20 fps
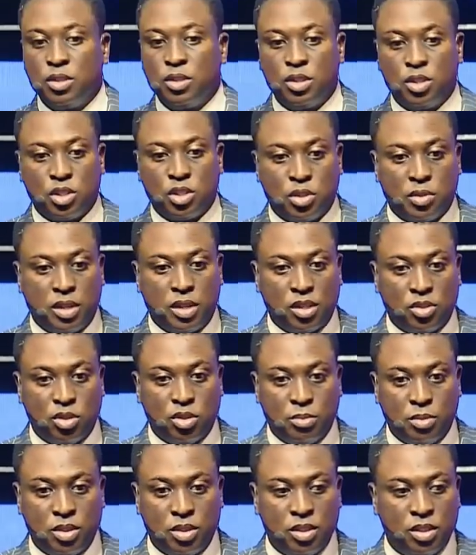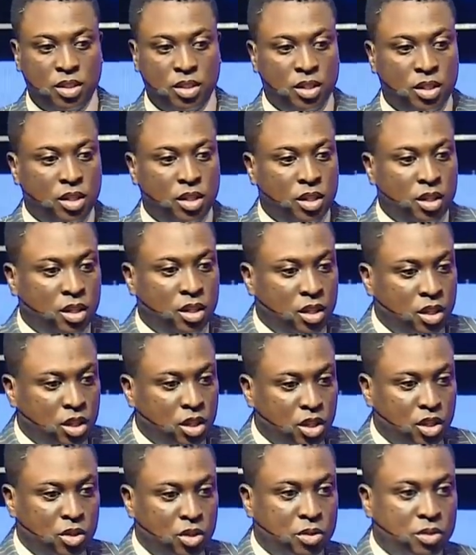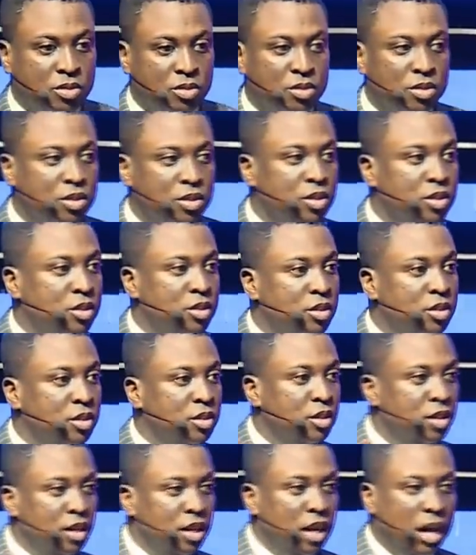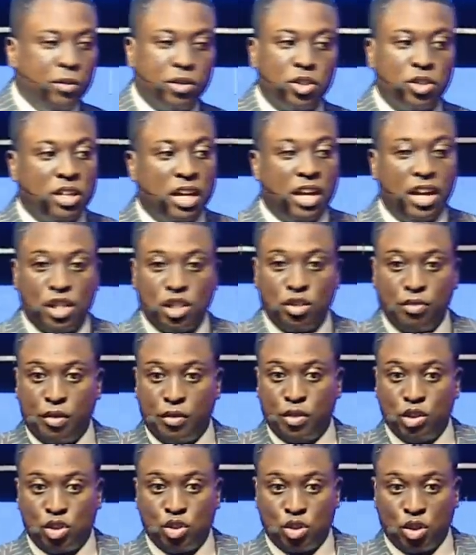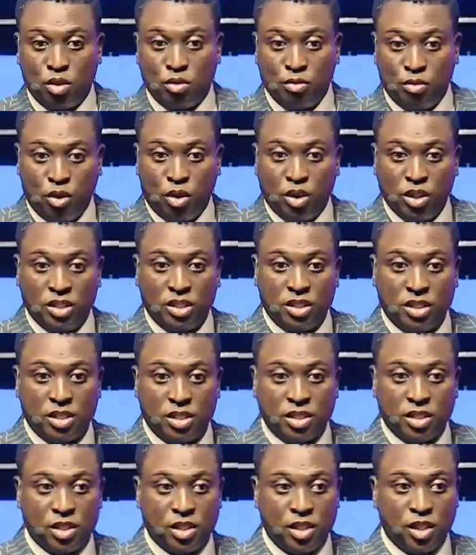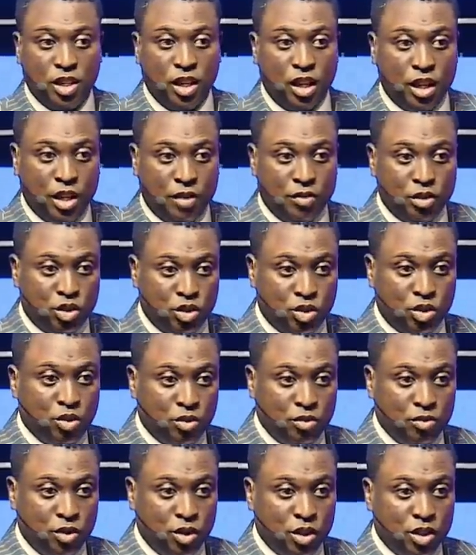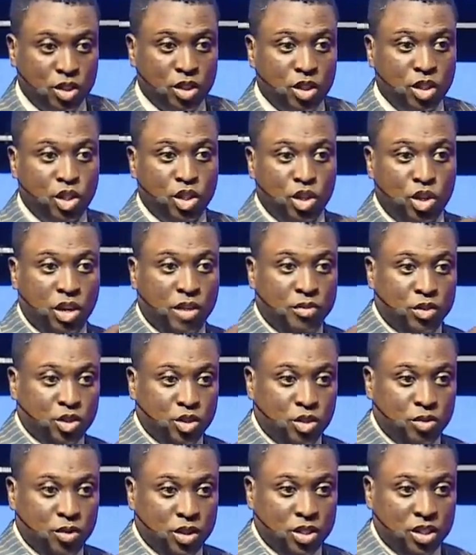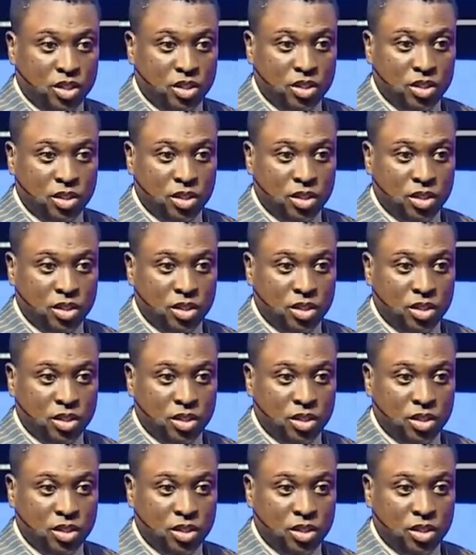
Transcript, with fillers: Just joined the last one month. You know. I want someone that has a very strong voice. You have a strong voice. Do you have a strong voice, sir?